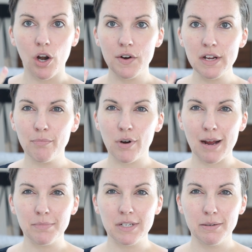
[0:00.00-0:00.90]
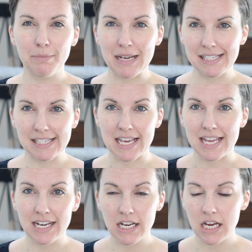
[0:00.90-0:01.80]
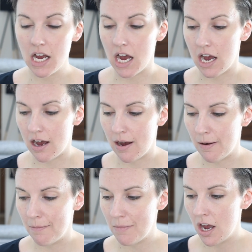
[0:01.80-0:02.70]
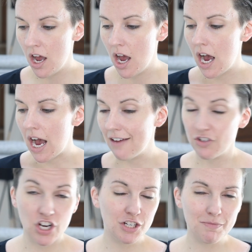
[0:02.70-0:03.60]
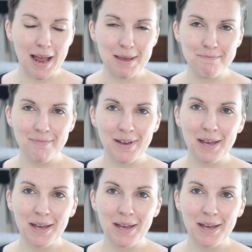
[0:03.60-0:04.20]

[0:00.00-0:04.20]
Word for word: already prepped my skin. Um, I've changed my,